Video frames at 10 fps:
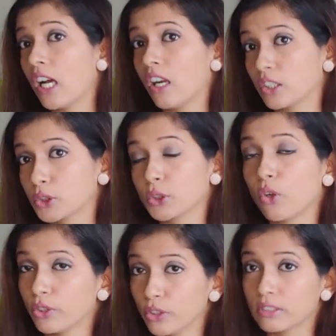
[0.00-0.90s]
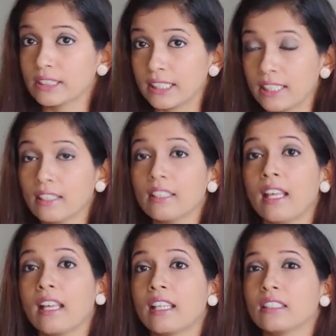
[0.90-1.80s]
harsh on your skin
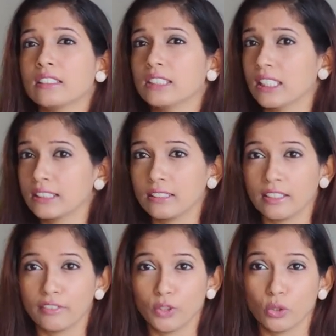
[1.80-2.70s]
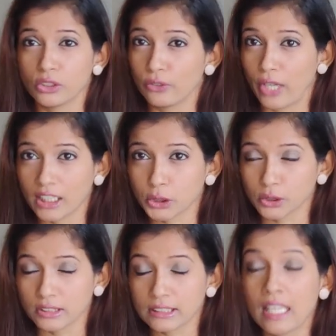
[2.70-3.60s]
and doesn't give those
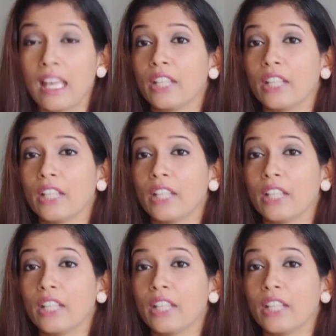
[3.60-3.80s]
rashes,